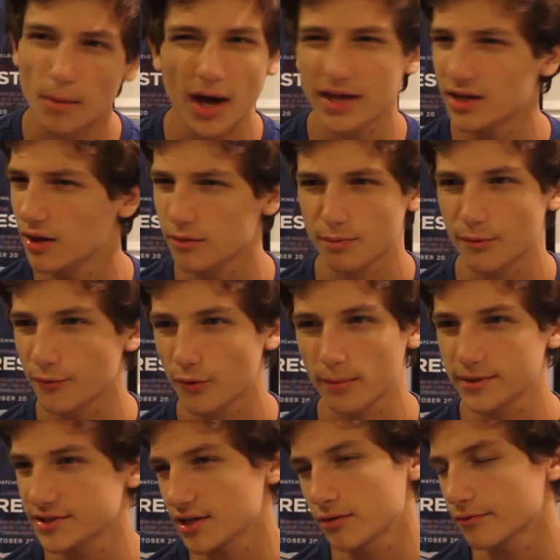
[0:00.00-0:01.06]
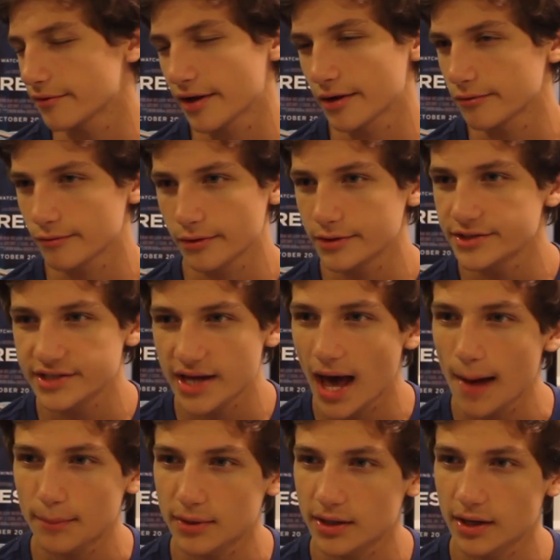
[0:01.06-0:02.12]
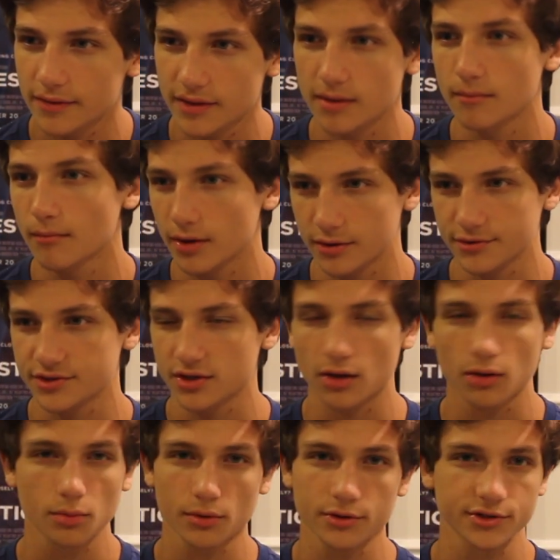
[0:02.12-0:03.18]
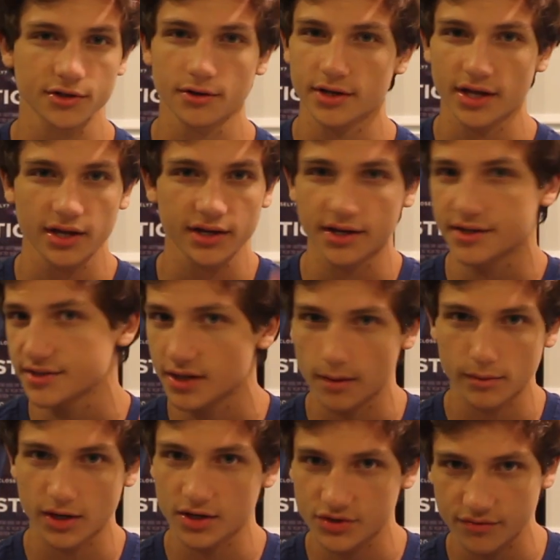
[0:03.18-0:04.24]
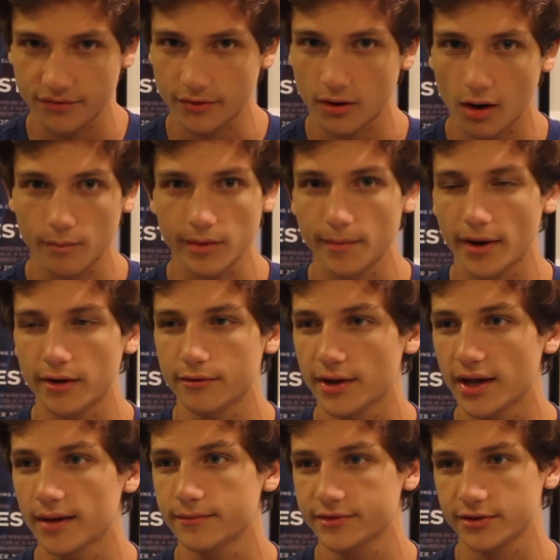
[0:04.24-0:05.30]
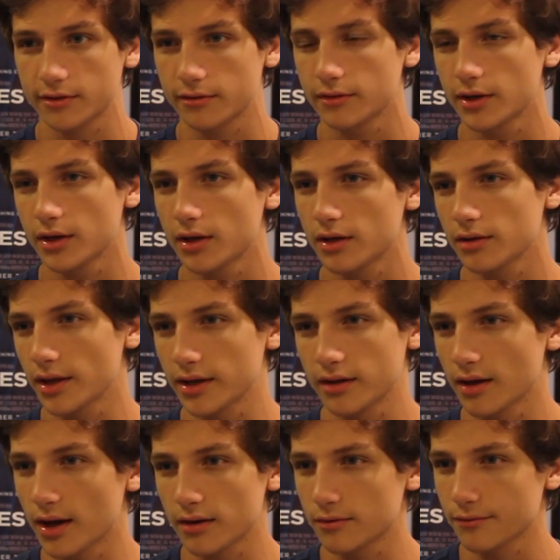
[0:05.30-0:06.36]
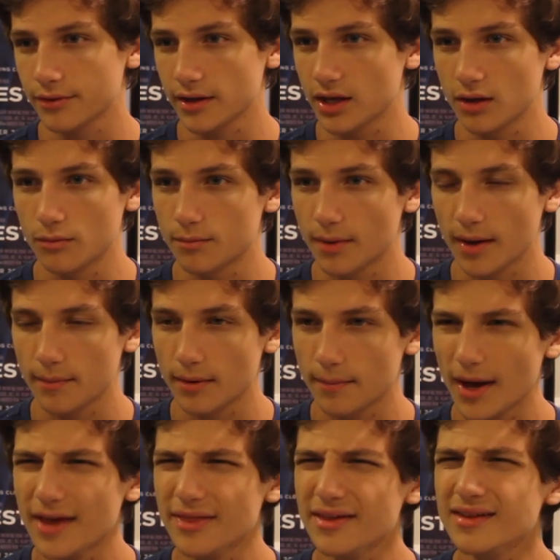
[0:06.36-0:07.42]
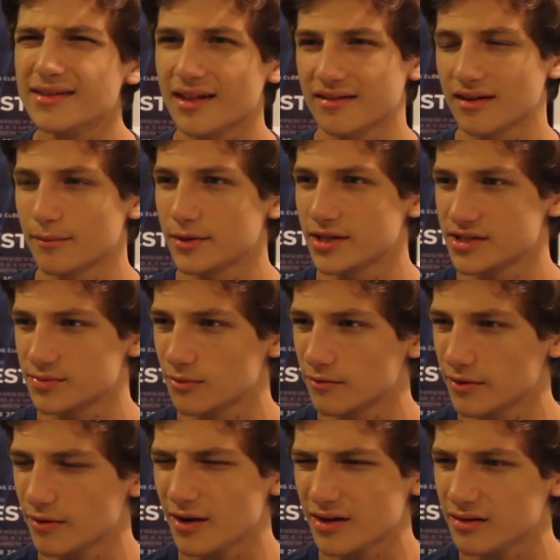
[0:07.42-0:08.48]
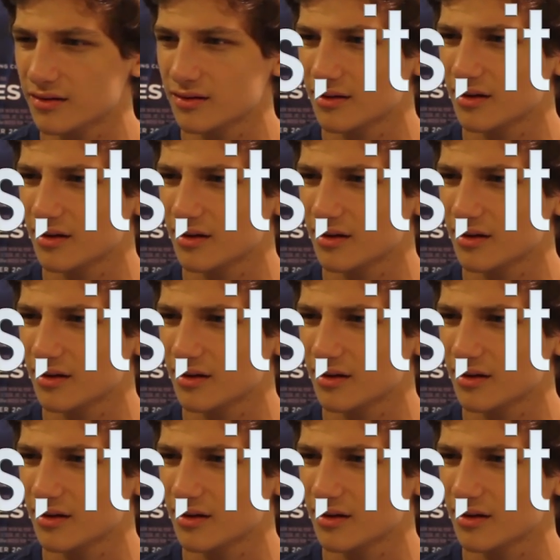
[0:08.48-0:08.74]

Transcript: Any other performance I don't really see happening. I think Michael Stahlberg's already getting his nomination for Call Me By Your Name, so I don't think he would pop up. I think that's him in this movie, right?